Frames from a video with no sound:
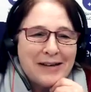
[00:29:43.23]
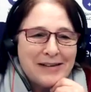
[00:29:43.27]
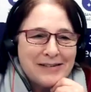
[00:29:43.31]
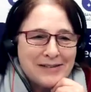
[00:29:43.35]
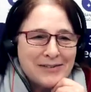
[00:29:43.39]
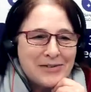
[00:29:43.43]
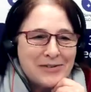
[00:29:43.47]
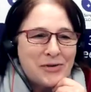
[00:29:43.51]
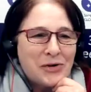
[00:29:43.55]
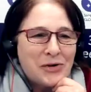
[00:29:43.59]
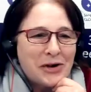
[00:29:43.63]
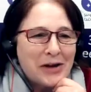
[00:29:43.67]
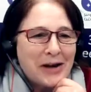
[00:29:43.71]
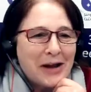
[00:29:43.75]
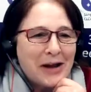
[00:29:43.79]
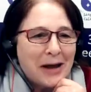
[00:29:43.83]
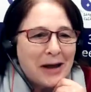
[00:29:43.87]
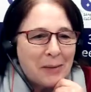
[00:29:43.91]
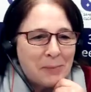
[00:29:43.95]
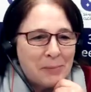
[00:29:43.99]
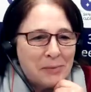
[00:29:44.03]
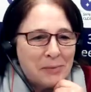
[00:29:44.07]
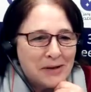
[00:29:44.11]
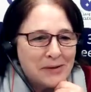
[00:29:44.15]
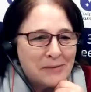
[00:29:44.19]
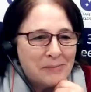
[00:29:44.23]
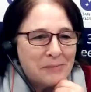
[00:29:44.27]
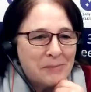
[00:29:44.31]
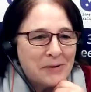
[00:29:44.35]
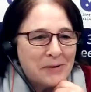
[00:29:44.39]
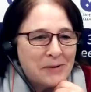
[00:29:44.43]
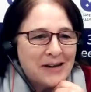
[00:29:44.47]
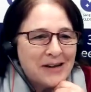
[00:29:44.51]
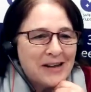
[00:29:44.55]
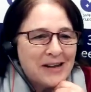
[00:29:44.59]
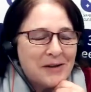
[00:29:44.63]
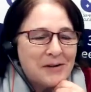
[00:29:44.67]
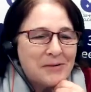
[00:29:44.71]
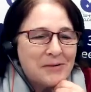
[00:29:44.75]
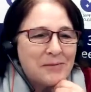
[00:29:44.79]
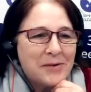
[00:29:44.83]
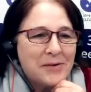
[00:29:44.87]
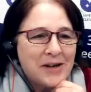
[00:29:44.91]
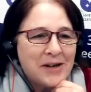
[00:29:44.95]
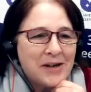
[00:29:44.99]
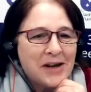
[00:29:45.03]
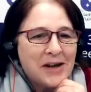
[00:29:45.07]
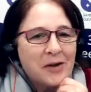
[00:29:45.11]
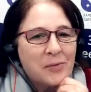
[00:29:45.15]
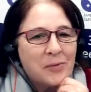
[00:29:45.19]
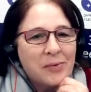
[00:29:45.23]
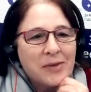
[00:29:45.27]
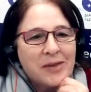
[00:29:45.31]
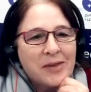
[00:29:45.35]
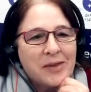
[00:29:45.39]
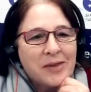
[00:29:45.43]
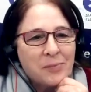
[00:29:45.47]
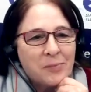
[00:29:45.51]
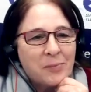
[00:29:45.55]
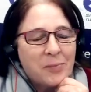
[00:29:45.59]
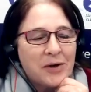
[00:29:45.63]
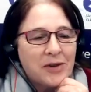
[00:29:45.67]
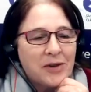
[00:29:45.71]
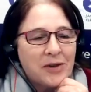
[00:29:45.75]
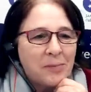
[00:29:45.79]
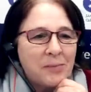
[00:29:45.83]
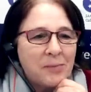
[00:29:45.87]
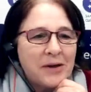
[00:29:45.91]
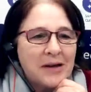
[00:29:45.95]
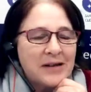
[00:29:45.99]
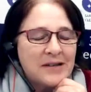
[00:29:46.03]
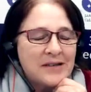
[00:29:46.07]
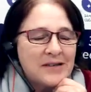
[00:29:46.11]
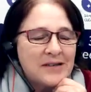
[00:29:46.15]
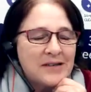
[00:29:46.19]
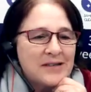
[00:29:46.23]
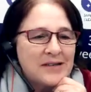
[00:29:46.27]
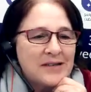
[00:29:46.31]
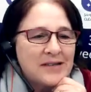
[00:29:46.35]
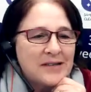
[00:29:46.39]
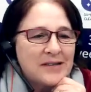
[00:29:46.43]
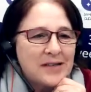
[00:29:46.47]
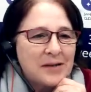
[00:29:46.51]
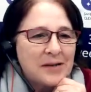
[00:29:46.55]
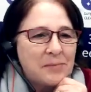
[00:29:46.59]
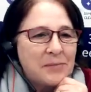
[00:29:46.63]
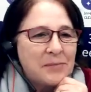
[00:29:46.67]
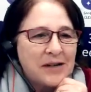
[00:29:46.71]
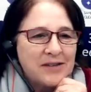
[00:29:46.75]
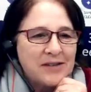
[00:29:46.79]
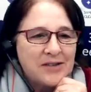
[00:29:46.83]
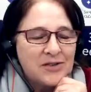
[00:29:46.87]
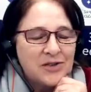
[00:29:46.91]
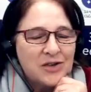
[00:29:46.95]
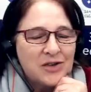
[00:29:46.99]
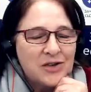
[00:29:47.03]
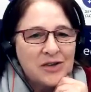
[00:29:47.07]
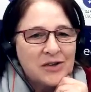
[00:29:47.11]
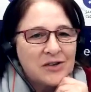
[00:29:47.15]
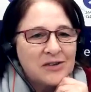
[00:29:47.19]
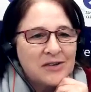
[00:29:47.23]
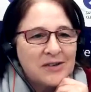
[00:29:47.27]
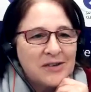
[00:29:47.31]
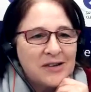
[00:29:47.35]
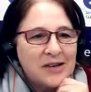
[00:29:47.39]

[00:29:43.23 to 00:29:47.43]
It's not going to happen, but but the mix is good.